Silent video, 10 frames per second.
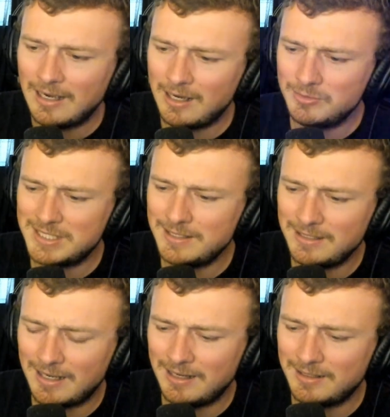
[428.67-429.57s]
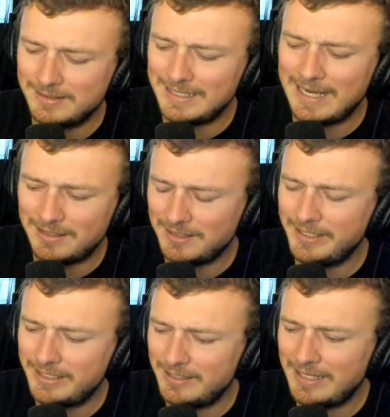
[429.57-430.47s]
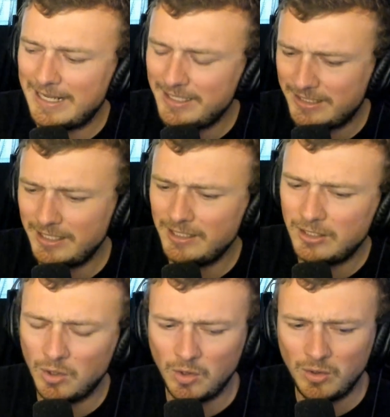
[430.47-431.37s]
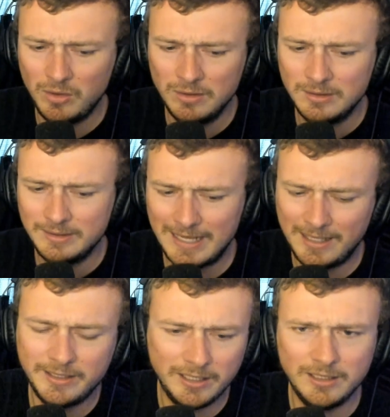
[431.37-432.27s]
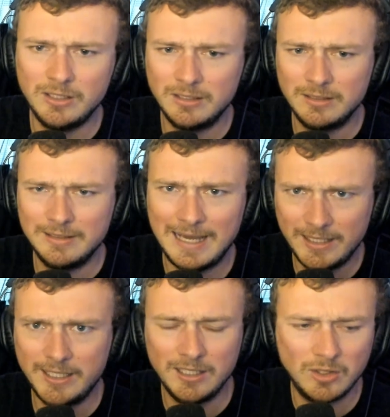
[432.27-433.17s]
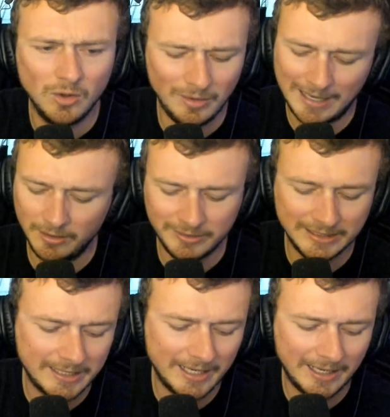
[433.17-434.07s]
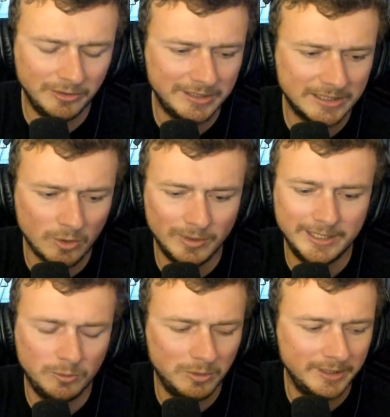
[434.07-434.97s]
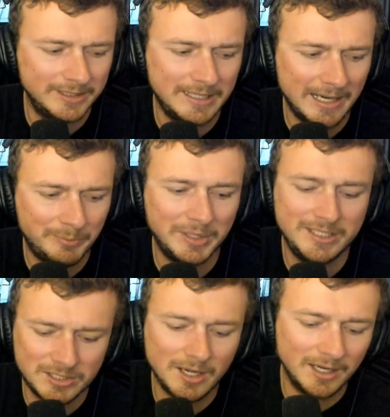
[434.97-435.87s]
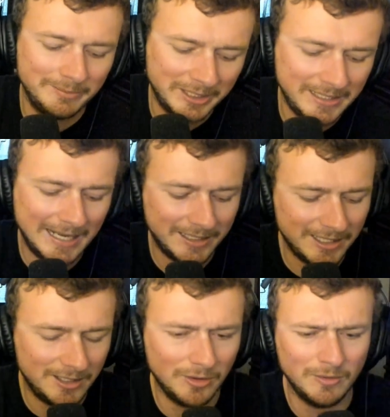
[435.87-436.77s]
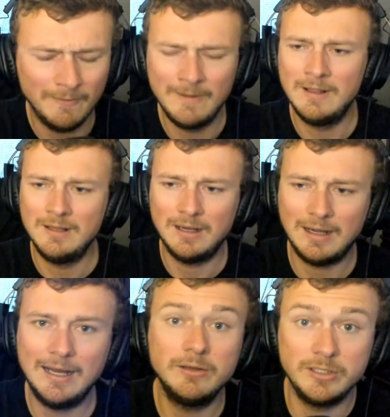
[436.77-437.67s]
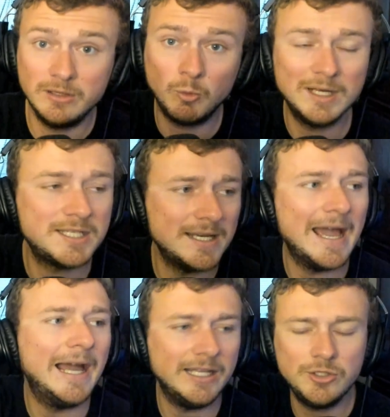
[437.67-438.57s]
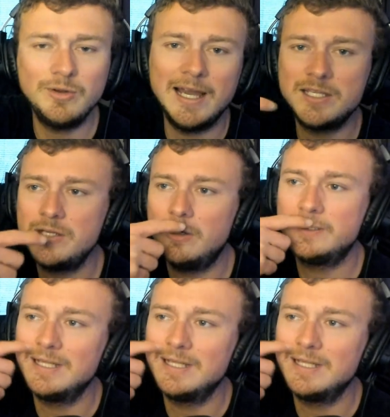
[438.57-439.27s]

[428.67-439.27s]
I was on that like an 8-King Cole? Nat King Cole? I don't get that. I don't get the way he worded that, but he's talking about Nat King Cole. I don't. What's Nat? You guys know.